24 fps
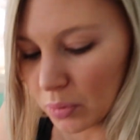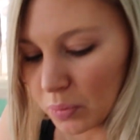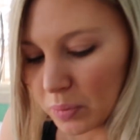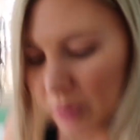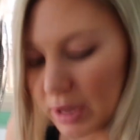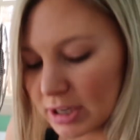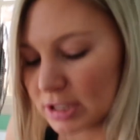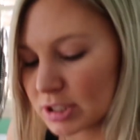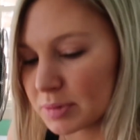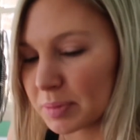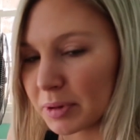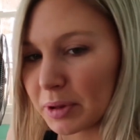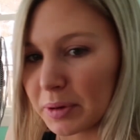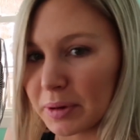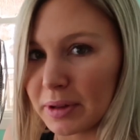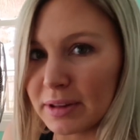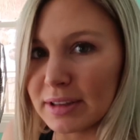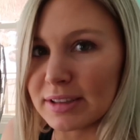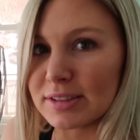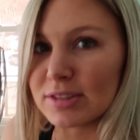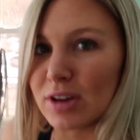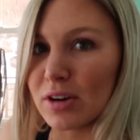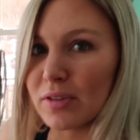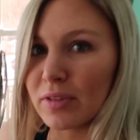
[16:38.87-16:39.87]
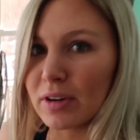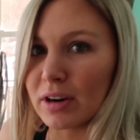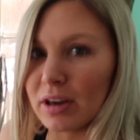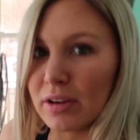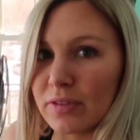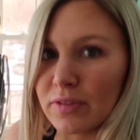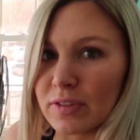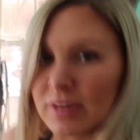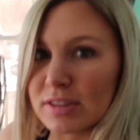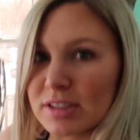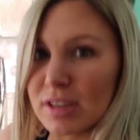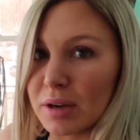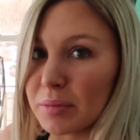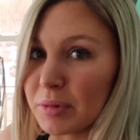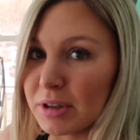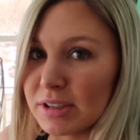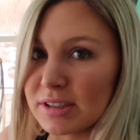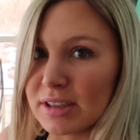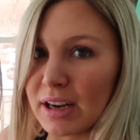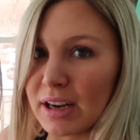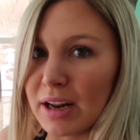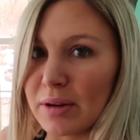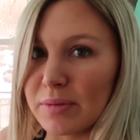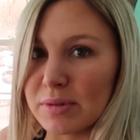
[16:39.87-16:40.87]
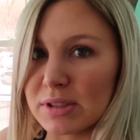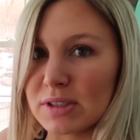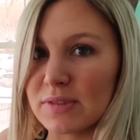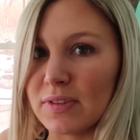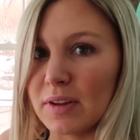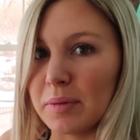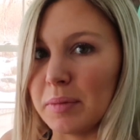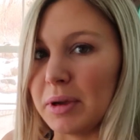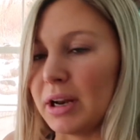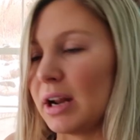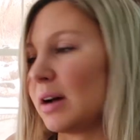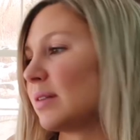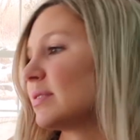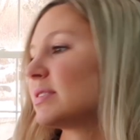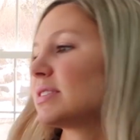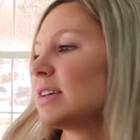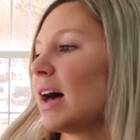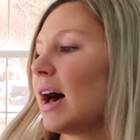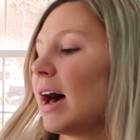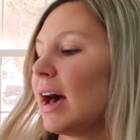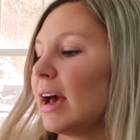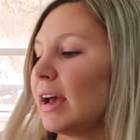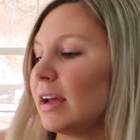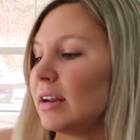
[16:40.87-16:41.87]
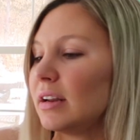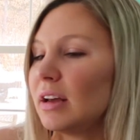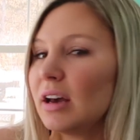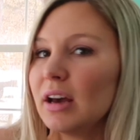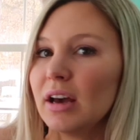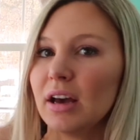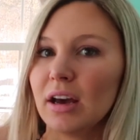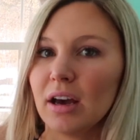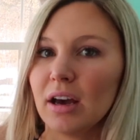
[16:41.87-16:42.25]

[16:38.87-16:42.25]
the wind blowing this over if for some reason I was filming outside.